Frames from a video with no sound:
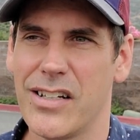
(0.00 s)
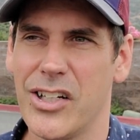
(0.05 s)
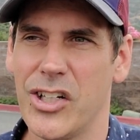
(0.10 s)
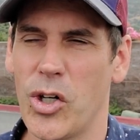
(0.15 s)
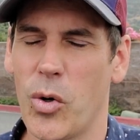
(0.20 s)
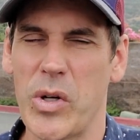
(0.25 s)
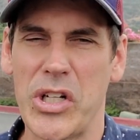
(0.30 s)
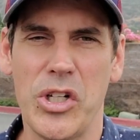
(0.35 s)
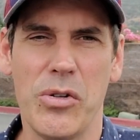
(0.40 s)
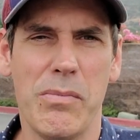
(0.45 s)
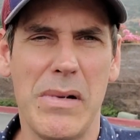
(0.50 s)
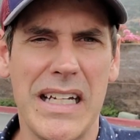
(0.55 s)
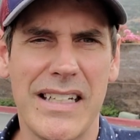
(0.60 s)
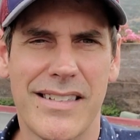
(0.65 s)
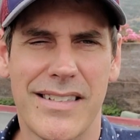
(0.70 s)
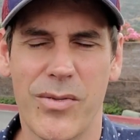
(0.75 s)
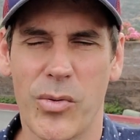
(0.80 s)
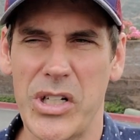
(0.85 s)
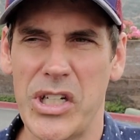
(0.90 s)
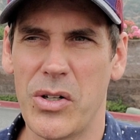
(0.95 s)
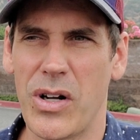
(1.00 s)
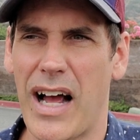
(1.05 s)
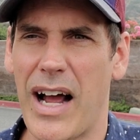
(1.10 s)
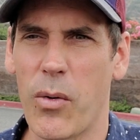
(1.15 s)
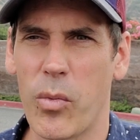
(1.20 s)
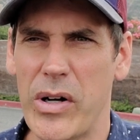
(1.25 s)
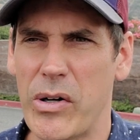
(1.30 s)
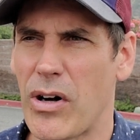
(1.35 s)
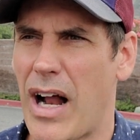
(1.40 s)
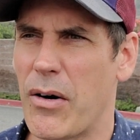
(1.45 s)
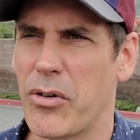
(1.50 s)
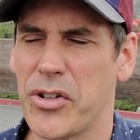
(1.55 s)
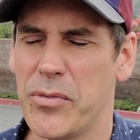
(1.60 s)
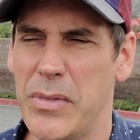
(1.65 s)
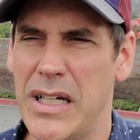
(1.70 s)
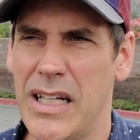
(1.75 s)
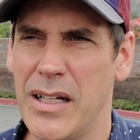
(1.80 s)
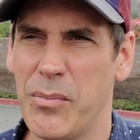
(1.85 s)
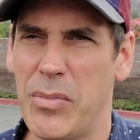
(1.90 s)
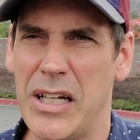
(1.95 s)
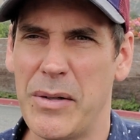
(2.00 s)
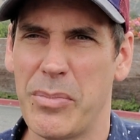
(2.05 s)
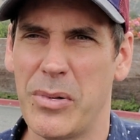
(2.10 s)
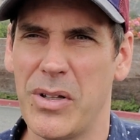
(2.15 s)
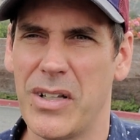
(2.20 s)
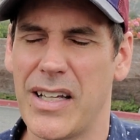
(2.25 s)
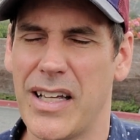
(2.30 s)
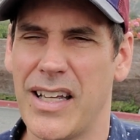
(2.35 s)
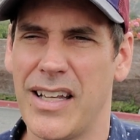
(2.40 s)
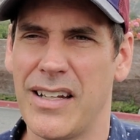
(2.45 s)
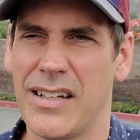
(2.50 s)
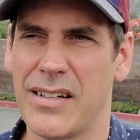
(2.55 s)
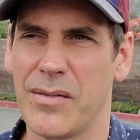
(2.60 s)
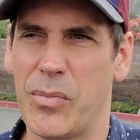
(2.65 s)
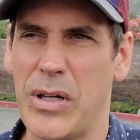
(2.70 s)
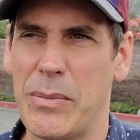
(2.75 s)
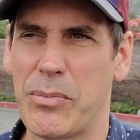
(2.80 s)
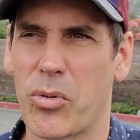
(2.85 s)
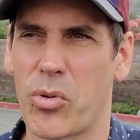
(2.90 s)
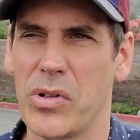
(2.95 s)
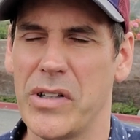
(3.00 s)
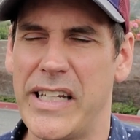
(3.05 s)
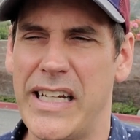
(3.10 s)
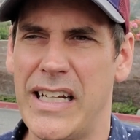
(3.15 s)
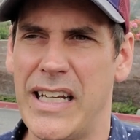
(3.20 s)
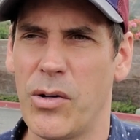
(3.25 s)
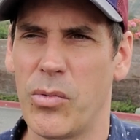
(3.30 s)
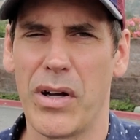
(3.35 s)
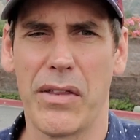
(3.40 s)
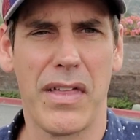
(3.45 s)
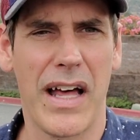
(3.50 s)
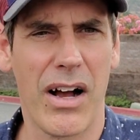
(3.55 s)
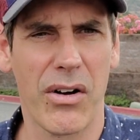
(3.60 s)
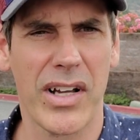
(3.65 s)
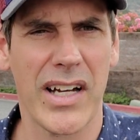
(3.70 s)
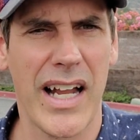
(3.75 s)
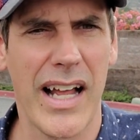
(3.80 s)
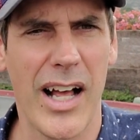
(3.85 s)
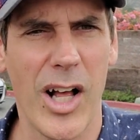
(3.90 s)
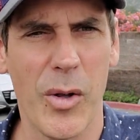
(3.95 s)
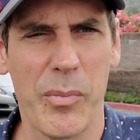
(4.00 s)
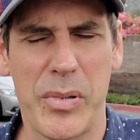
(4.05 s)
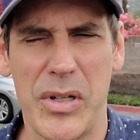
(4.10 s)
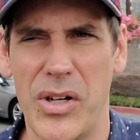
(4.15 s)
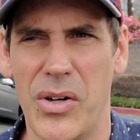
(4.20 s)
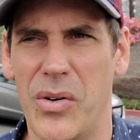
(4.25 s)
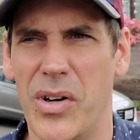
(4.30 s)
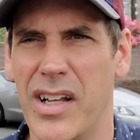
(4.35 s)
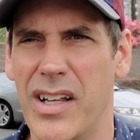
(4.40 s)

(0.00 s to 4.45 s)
I was meeting people, and people were leading with, how can I help you?